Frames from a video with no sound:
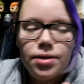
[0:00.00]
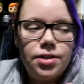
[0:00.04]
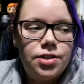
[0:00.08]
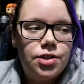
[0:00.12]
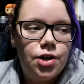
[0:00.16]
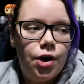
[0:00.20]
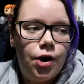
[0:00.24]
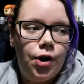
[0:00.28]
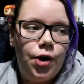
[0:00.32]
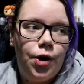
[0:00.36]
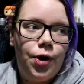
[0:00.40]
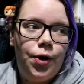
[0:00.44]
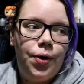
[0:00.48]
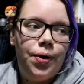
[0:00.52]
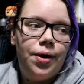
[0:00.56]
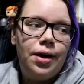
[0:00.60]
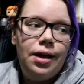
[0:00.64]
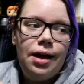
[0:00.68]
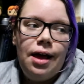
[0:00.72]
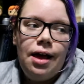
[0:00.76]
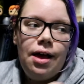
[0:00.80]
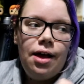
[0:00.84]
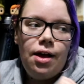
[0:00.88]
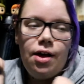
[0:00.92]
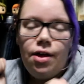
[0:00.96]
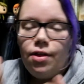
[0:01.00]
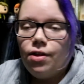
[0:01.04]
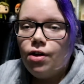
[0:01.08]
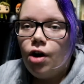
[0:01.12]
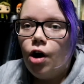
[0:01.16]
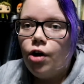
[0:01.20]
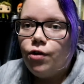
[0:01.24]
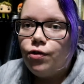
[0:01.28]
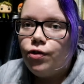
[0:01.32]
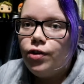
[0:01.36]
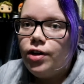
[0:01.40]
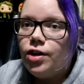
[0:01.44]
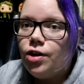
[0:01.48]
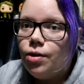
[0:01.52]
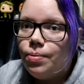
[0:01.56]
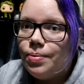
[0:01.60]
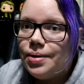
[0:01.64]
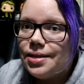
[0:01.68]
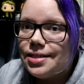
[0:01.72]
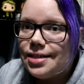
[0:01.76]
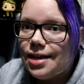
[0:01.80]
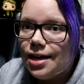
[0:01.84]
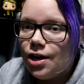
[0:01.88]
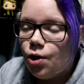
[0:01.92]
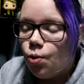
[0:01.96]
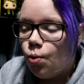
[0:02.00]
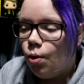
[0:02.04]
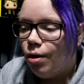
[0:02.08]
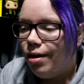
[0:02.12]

So hopefully you'll be seeing